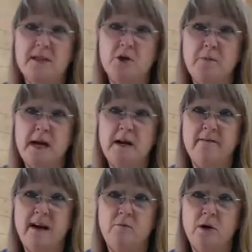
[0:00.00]
in your pink
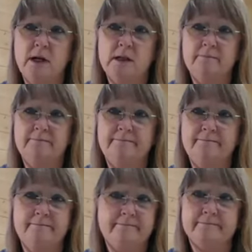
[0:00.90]
fabric?
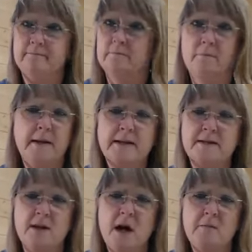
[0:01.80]
But it's
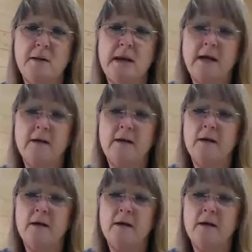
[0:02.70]
not pink.